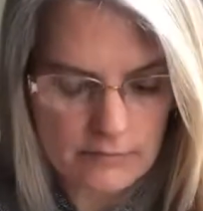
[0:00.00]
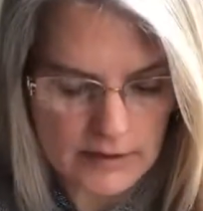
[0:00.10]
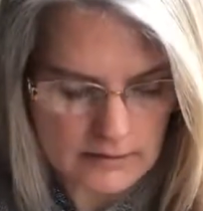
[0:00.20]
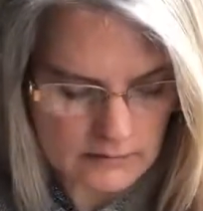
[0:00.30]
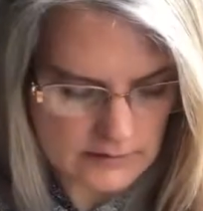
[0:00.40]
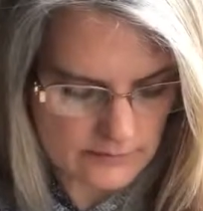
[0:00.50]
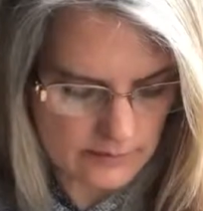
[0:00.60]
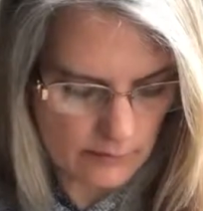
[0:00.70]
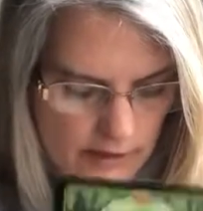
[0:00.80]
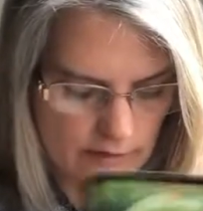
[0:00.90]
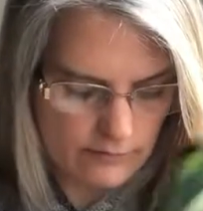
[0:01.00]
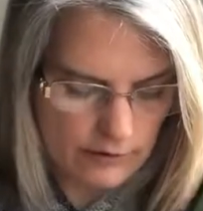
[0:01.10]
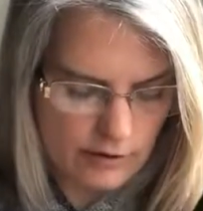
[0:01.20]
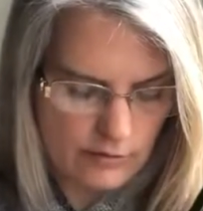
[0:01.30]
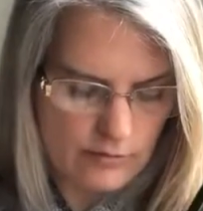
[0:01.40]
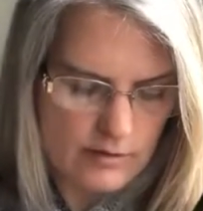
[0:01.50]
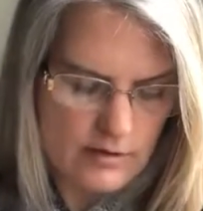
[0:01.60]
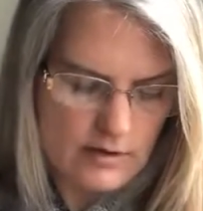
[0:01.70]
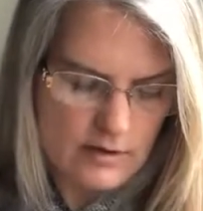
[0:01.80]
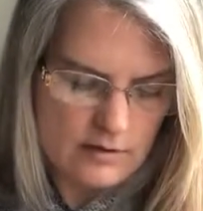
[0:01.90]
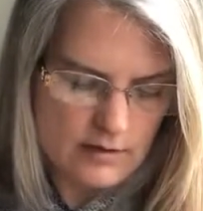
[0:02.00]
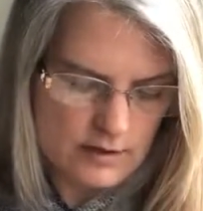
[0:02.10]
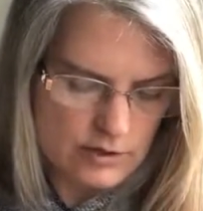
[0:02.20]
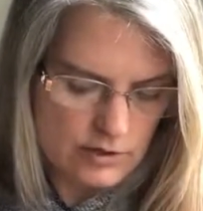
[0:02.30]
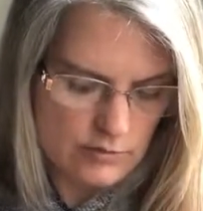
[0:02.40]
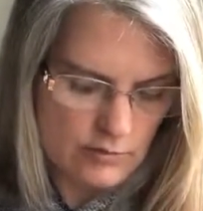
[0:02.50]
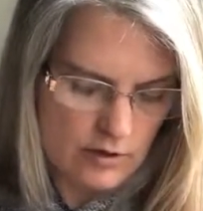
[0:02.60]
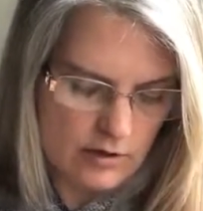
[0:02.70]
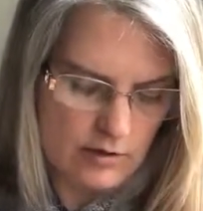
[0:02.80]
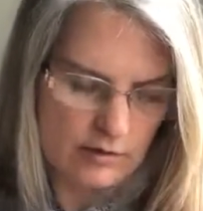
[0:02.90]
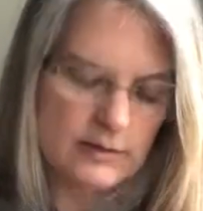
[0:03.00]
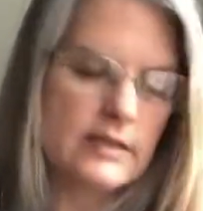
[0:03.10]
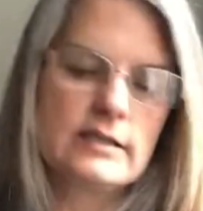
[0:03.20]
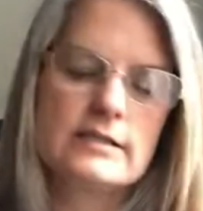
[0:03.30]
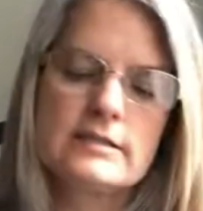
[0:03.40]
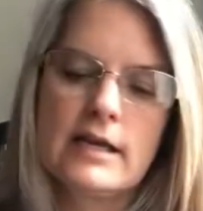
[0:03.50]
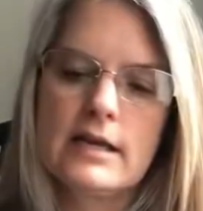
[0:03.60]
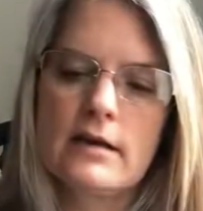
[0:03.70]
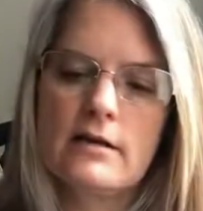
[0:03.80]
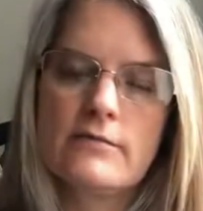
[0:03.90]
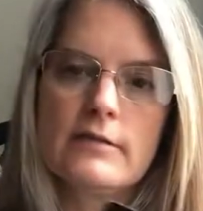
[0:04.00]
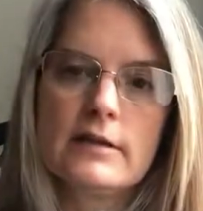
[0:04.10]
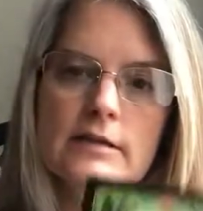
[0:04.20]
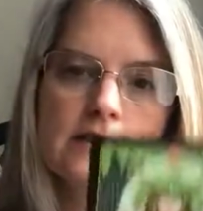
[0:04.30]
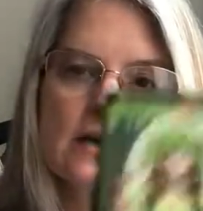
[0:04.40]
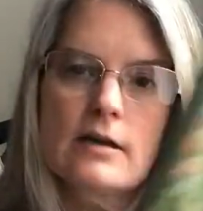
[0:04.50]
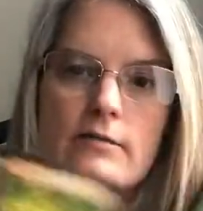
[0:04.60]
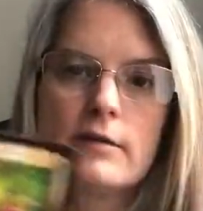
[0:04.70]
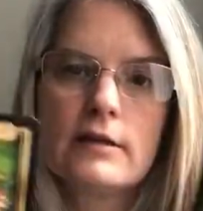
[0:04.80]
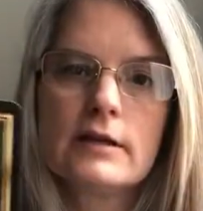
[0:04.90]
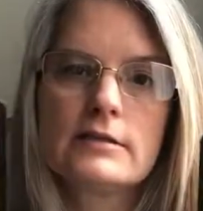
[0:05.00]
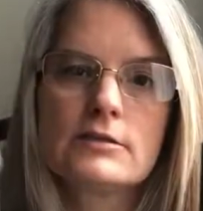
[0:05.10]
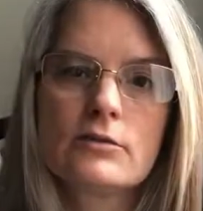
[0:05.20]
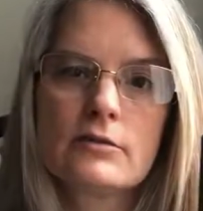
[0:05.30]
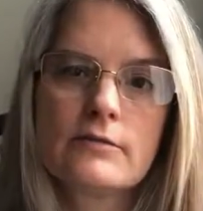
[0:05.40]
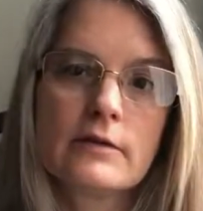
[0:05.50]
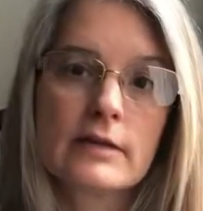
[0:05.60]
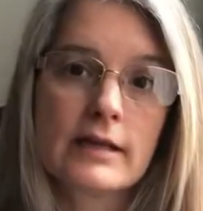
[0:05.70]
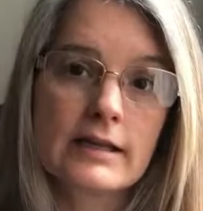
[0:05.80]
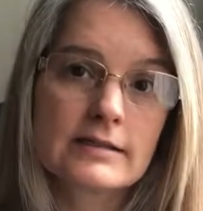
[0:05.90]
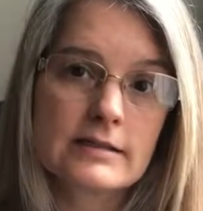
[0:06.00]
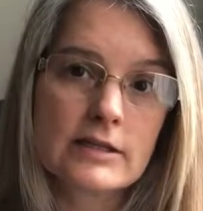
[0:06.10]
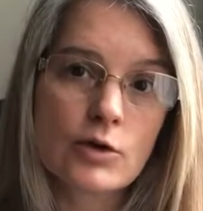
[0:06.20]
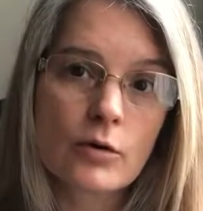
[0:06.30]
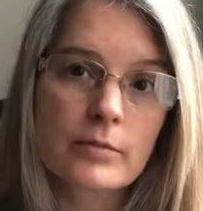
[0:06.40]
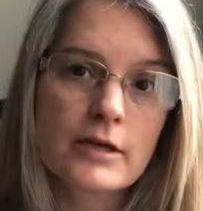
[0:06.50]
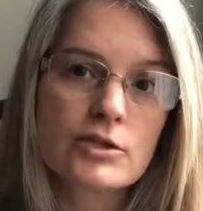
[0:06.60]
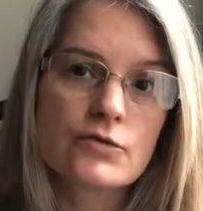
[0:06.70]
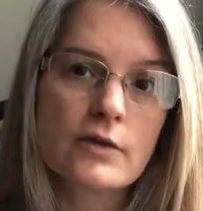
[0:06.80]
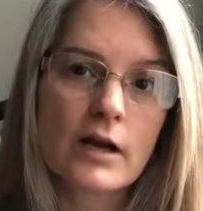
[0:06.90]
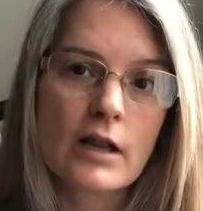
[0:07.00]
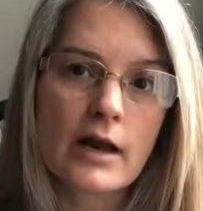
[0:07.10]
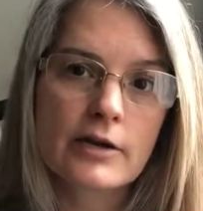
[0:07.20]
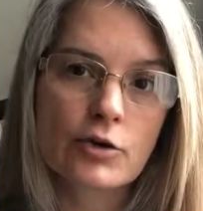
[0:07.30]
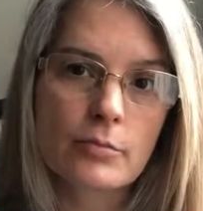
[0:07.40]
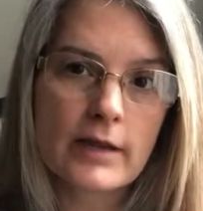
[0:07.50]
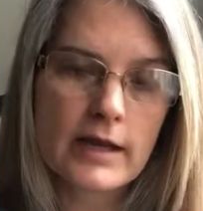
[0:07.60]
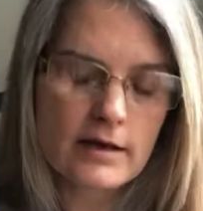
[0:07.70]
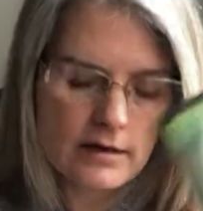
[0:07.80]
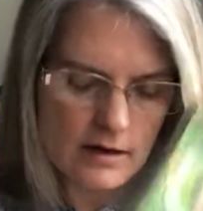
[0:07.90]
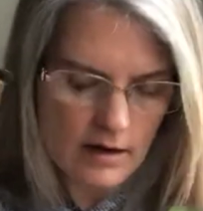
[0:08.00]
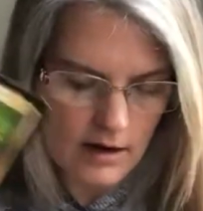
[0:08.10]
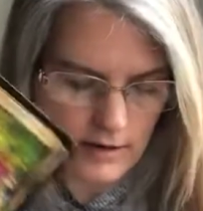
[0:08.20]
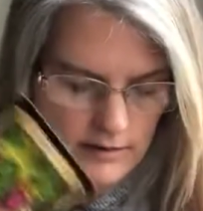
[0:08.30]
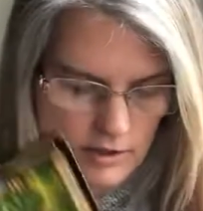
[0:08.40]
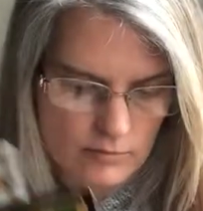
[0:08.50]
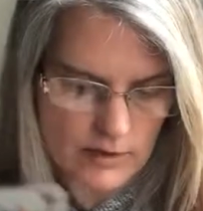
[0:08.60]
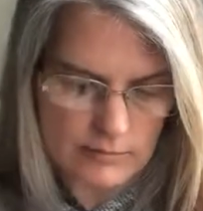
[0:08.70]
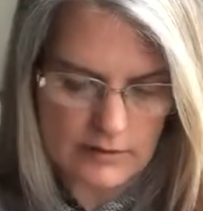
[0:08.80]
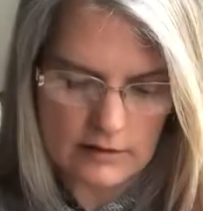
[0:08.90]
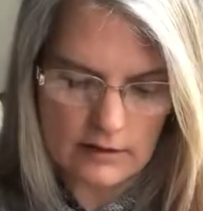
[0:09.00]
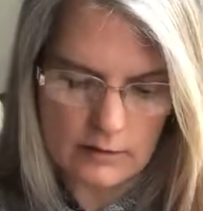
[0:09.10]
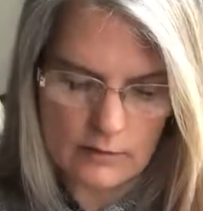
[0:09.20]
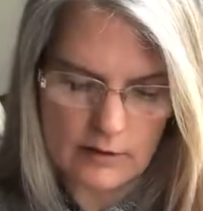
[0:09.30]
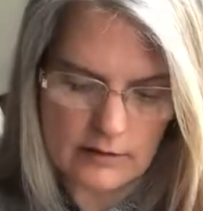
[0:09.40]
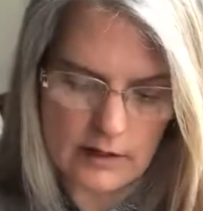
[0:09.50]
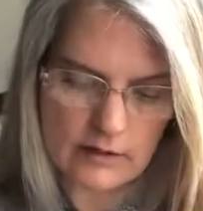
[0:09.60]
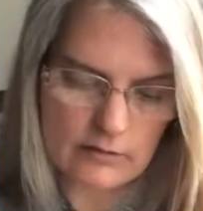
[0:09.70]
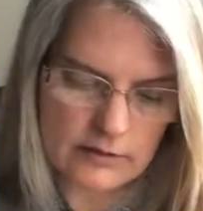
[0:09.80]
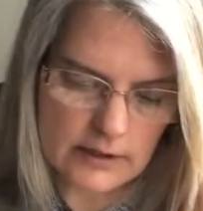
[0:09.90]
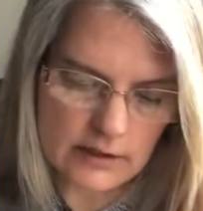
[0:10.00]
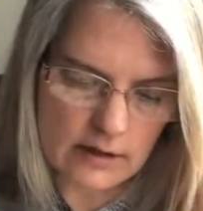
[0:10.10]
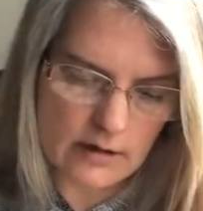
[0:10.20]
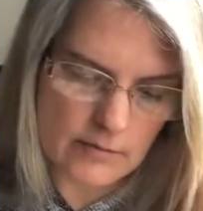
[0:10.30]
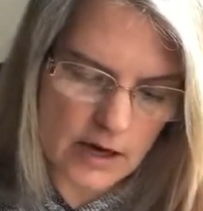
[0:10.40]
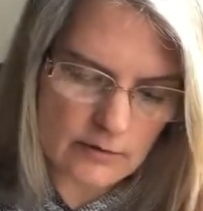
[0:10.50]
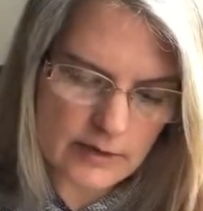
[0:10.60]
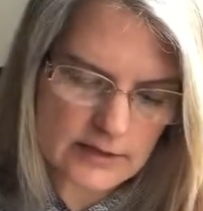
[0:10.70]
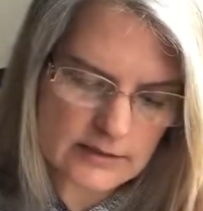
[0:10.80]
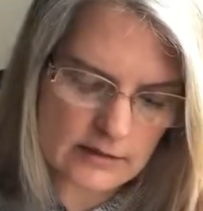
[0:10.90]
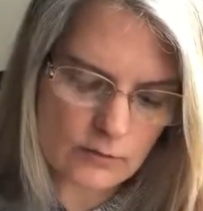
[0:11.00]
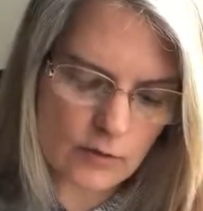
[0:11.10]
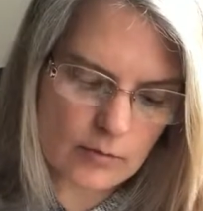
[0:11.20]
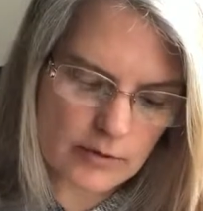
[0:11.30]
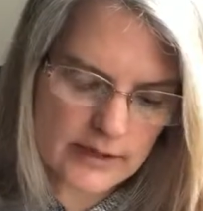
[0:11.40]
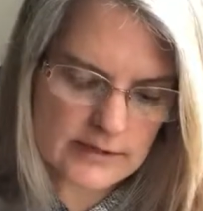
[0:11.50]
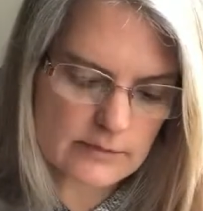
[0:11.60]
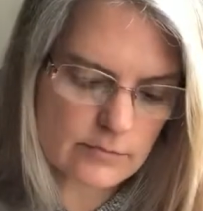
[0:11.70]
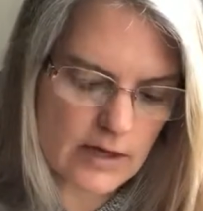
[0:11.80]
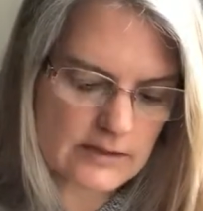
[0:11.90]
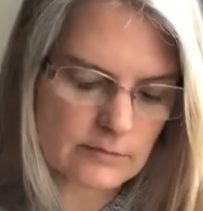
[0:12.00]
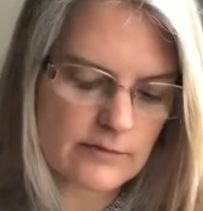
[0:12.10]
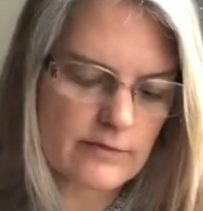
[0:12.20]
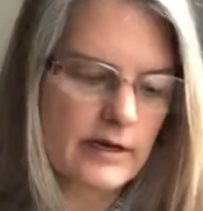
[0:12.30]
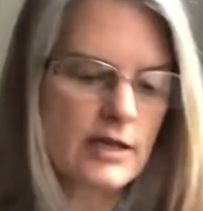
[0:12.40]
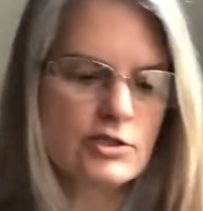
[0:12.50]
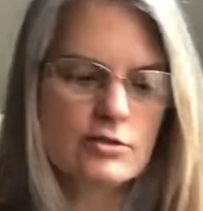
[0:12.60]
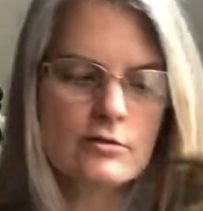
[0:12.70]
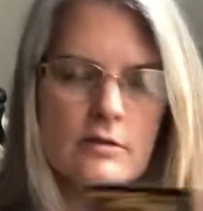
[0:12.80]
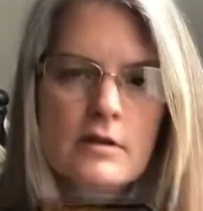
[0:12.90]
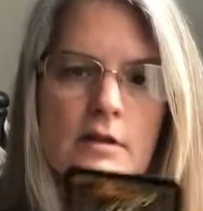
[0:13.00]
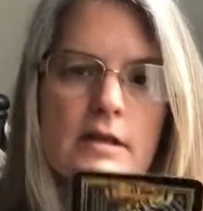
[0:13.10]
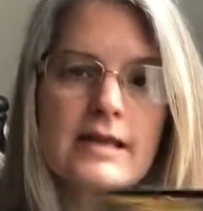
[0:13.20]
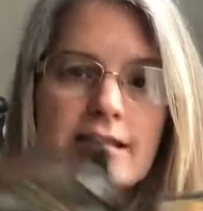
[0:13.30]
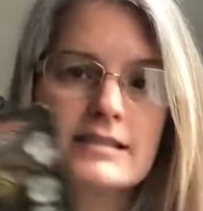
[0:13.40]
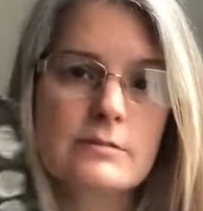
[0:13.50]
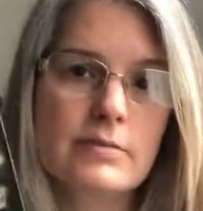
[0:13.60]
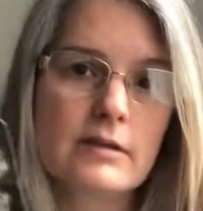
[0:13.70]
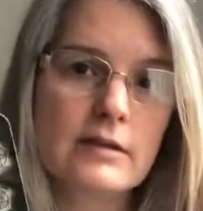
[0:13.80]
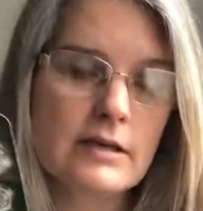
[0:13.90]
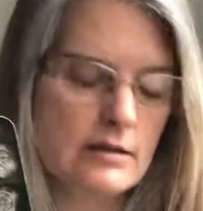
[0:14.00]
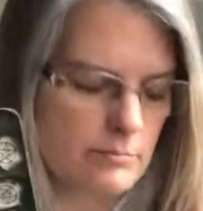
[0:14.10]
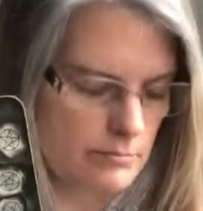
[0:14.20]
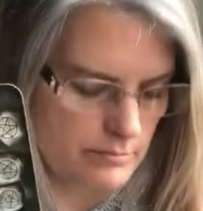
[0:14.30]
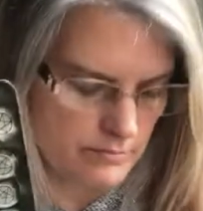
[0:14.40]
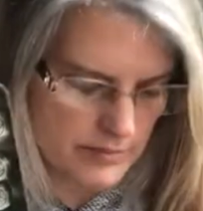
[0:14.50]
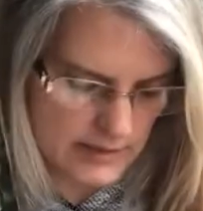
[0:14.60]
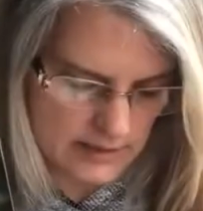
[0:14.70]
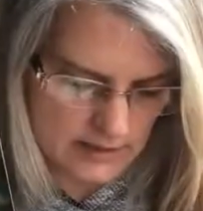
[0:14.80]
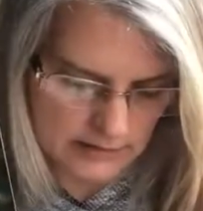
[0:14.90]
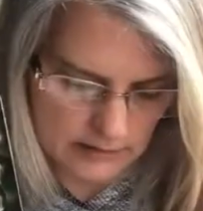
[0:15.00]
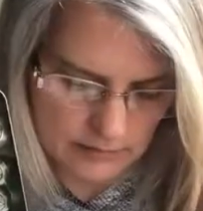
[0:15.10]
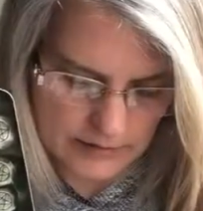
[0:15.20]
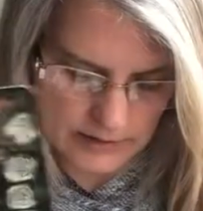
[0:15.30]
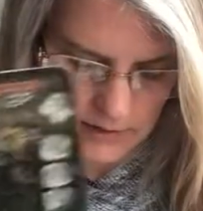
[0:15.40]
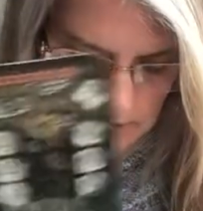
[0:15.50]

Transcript: of Pentacles, if I'm reading for you, that you are currently in a state of feeling stuck, feeling uncertain, feeling insecure because you've got a lot on your plate I think you might be dealing with not only um, unrest in the workplace and possibly financial instability, but a little bit